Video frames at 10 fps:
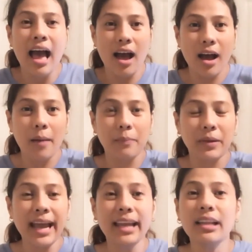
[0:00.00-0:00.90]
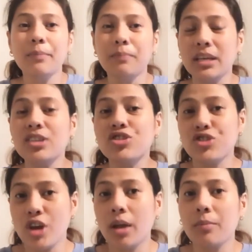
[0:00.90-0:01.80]
kindly please
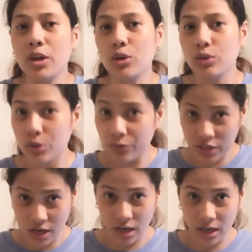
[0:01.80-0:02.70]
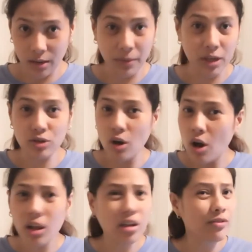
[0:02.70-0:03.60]
check my YouTube channel because
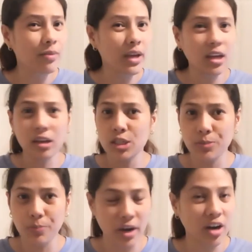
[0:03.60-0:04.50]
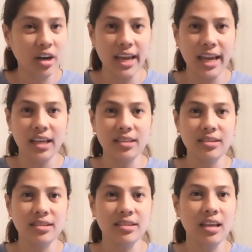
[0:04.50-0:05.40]
all of my
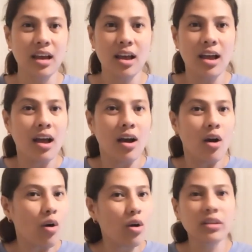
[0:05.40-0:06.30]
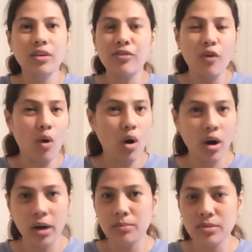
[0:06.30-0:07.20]
experience, all the
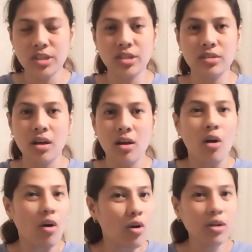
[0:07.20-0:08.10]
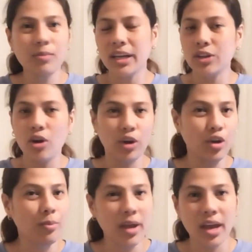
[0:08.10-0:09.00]
forms, all my
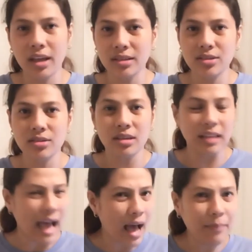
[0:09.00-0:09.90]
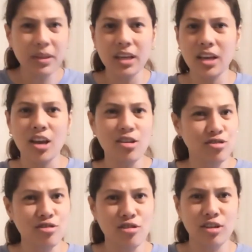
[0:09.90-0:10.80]
documents,
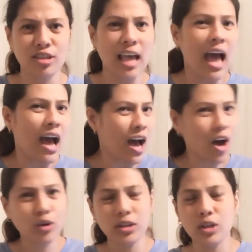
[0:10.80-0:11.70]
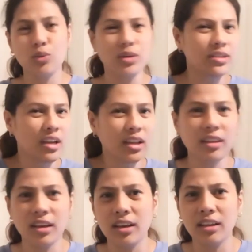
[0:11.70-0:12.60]
applications, how did we send
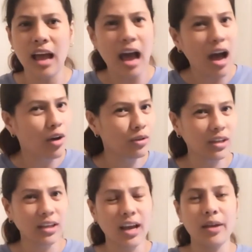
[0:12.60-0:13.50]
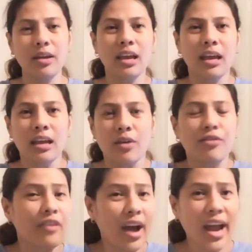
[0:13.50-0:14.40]
it, how did I
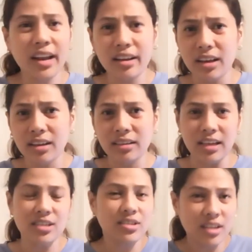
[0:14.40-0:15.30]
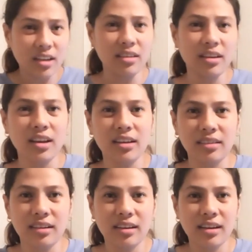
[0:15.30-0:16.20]
file it and send
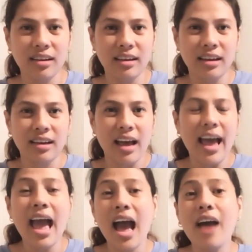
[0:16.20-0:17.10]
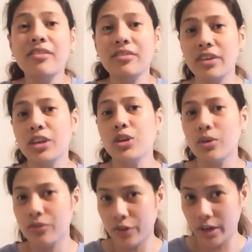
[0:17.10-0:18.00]
it, I have a
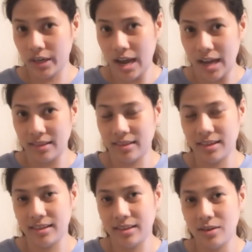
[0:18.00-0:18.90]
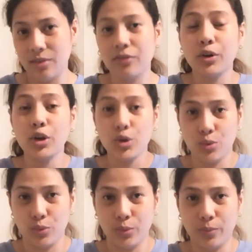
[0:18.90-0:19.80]
video for that, for
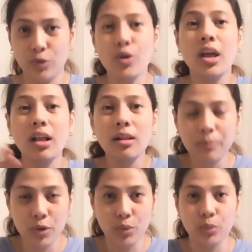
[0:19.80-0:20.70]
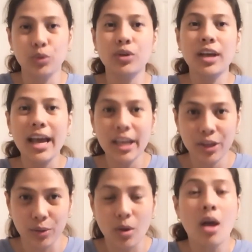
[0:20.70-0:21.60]
you, to help you, to guide
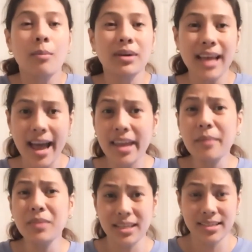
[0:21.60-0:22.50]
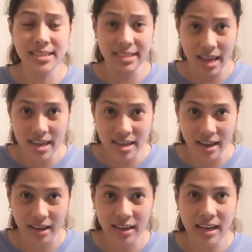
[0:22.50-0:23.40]
you. But I am not
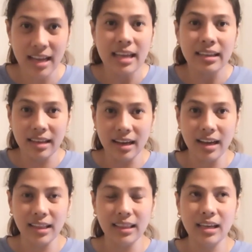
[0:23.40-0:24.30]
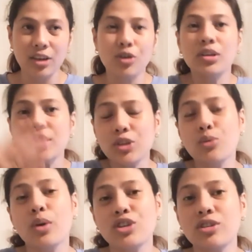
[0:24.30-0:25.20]
saying that your
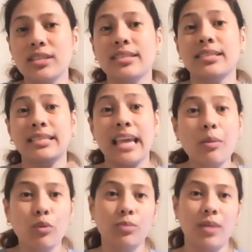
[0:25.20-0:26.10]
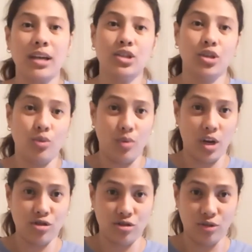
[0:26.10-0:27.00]
situation is same with my
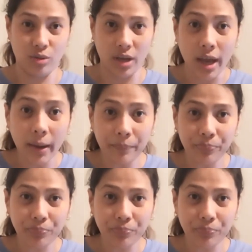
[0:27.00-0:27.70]
situation, okay?